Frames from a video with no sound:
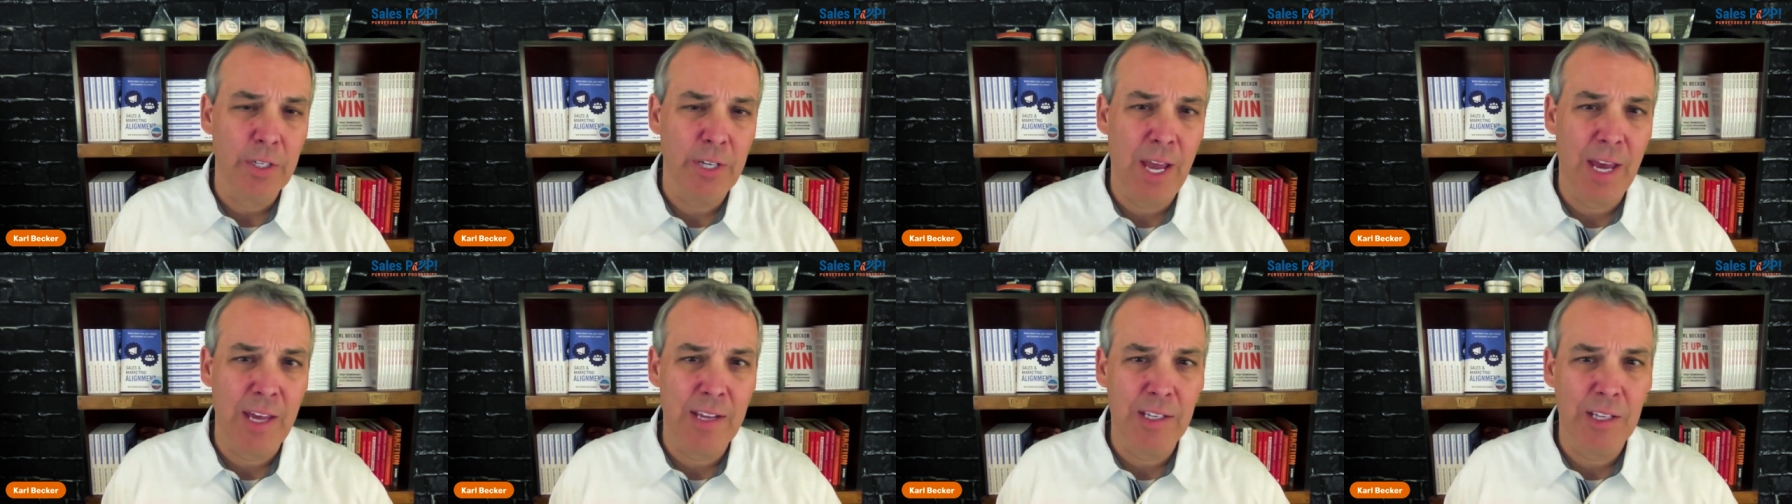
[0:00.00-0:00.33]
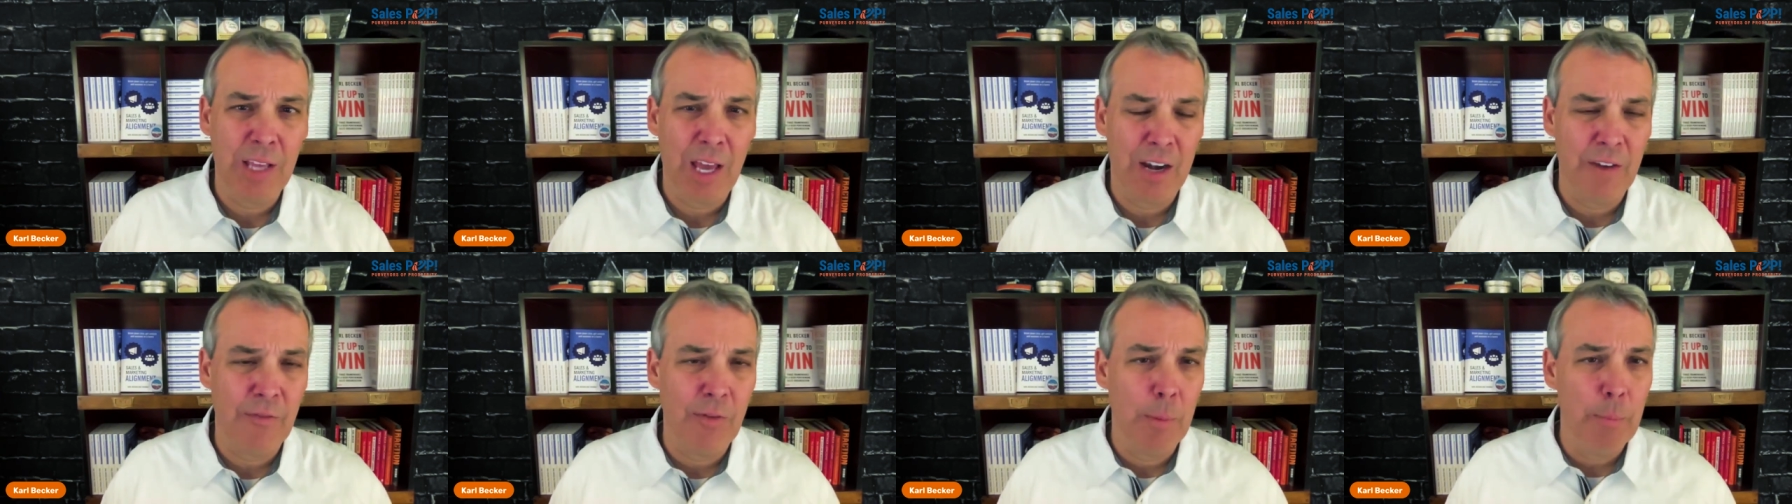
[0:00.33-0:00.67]
She had
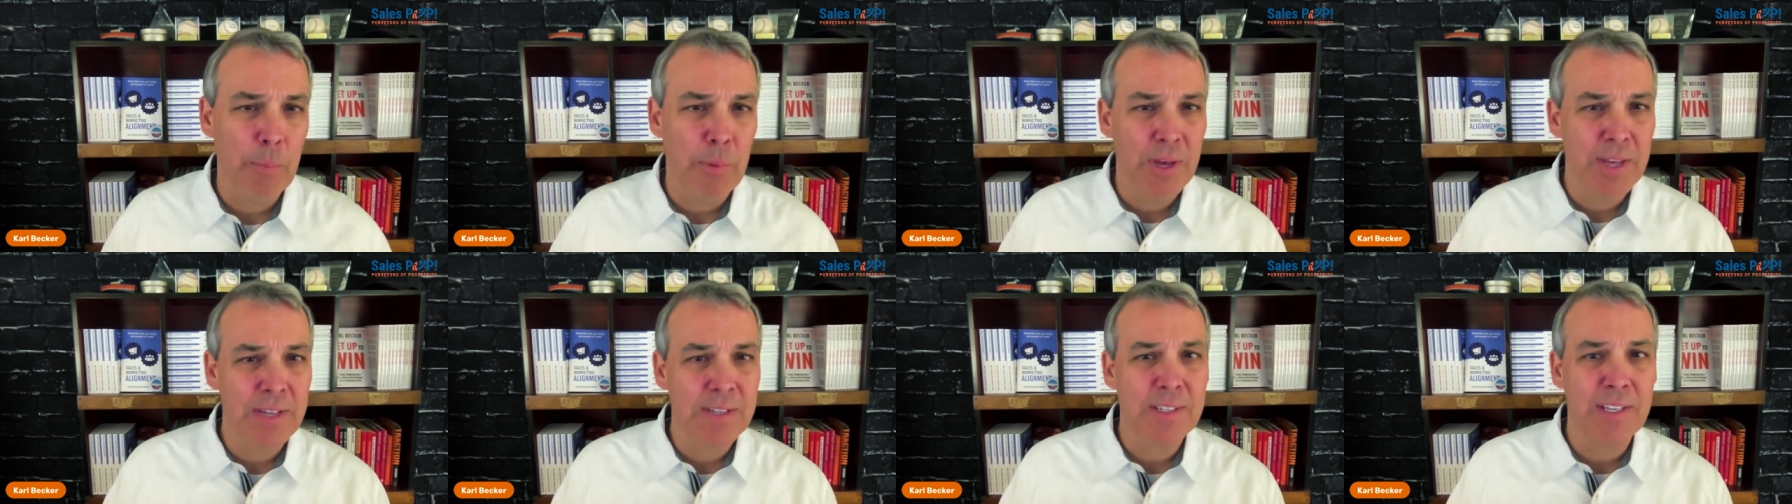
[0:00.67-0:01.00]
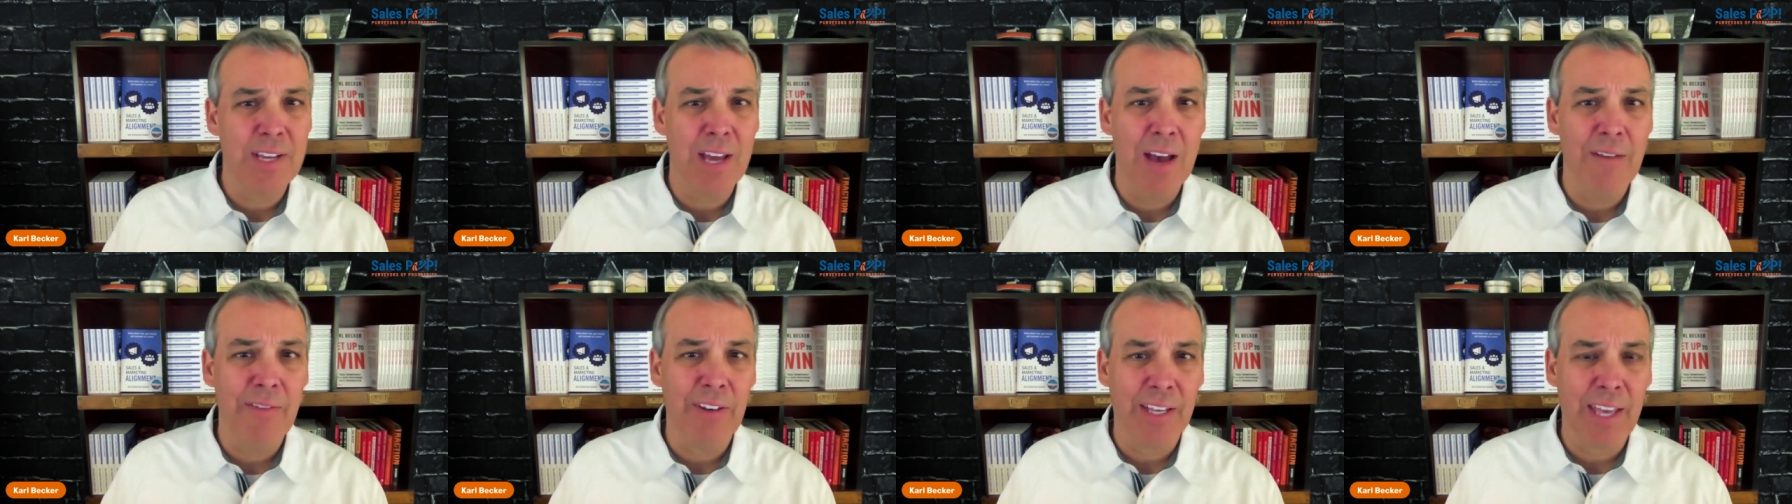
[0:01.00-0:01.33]
kind of a biz
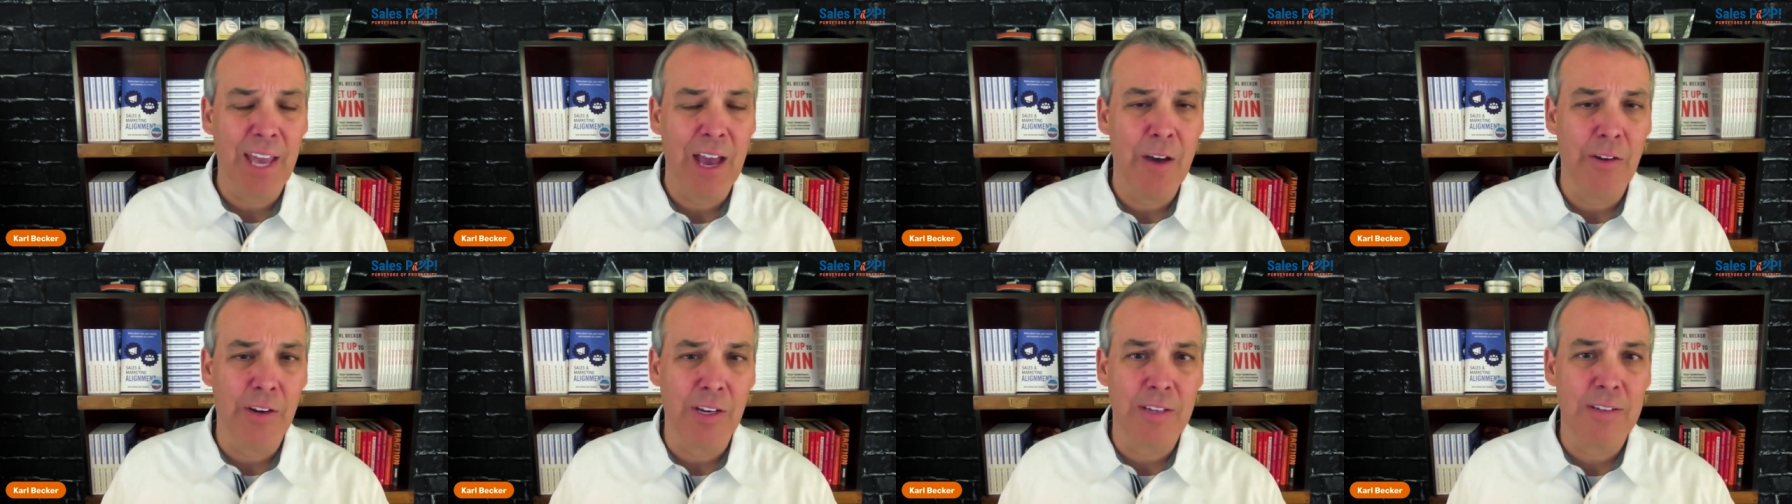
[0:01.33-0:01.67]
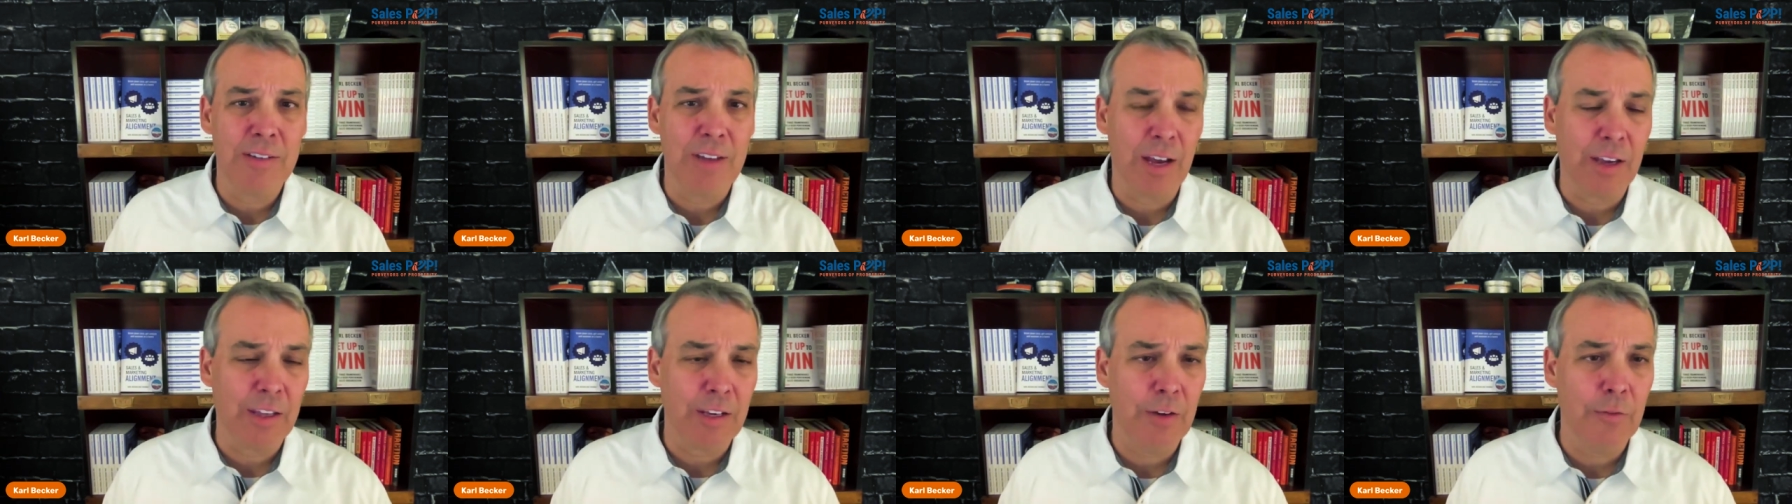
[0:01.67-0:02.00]
dev account
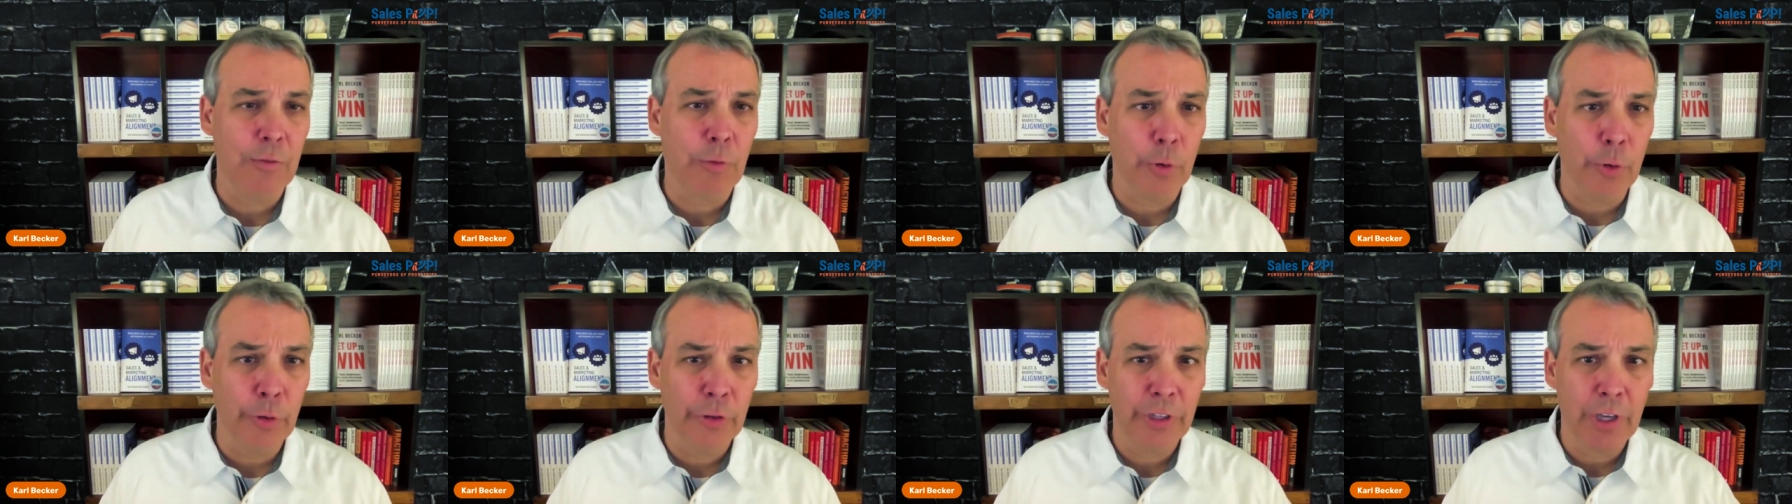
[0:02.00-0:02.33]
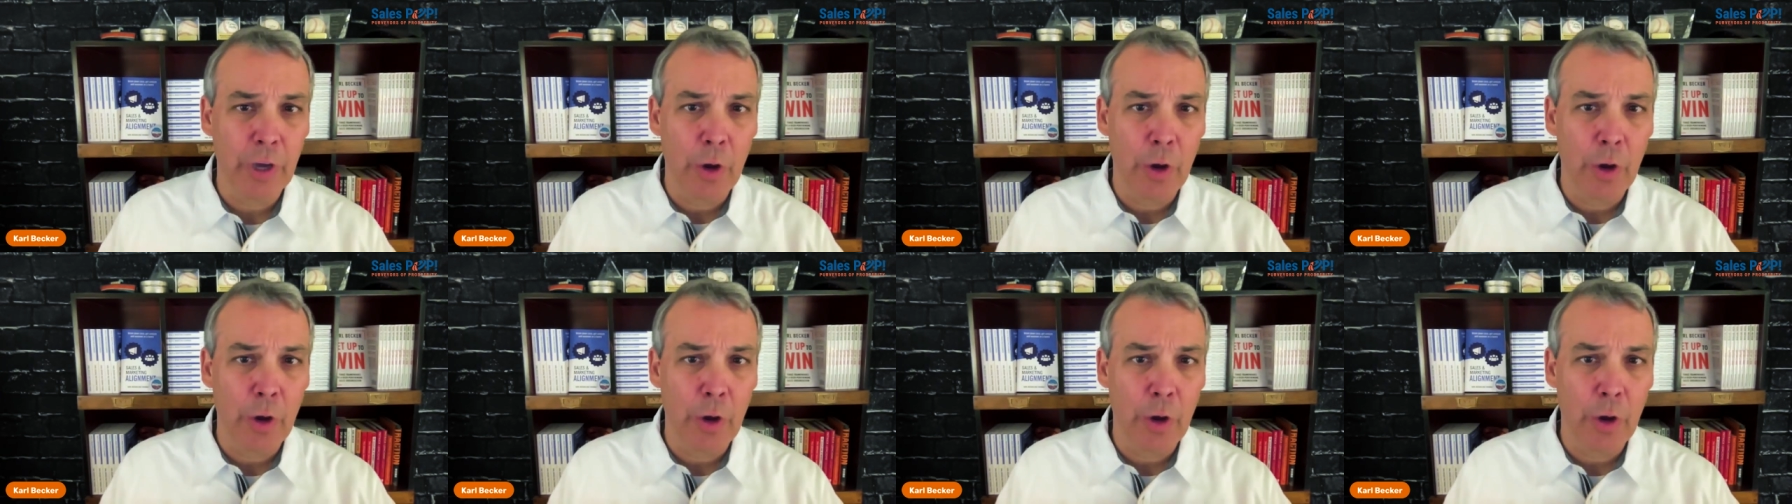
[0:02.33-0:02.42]
executive role,